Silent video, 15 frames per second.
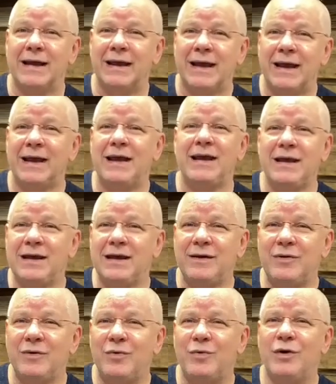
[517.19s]
he
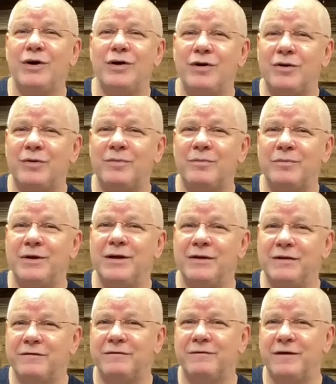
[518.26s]
will
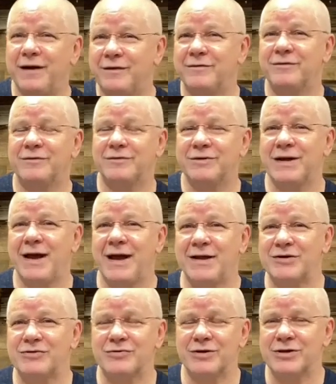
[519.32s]
be faithful to
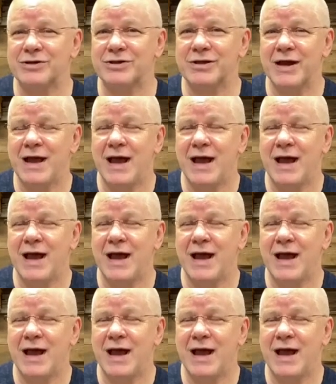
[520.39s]
answer us.